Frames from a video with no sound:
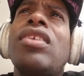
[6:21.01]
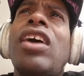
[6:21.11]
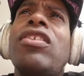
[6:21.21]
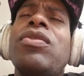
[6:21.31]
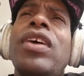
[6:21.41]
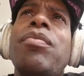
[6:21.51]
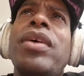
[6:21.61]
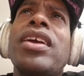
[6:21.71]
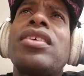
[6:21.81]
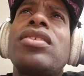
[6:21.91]
I was right
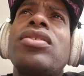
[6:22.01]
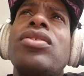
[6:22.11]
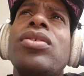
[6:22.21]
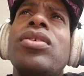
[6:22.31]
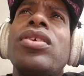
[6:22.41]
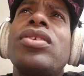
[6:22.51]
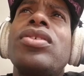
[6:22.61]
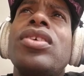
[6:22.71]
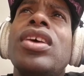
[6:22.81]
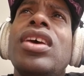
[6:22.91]
back
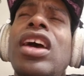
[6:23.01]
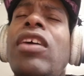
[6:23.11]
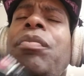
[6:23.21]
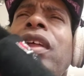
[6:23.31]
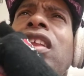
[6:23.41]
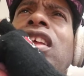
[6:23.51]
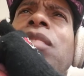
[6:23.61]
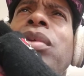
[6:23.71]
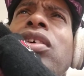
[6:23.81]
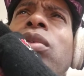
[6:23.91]
towards, I was about like a
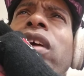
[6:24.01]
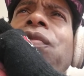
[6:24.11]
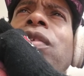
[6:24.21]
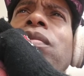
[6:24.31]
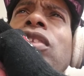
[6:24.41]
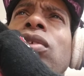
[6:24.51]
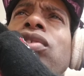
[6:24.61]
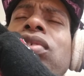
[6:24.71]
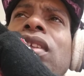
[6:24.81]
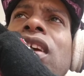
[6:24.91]
block away from
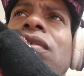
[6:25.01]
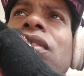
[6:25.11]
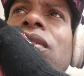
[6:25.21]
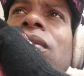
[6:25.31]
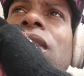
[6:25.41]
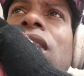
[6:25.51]
Nostrand Avenue.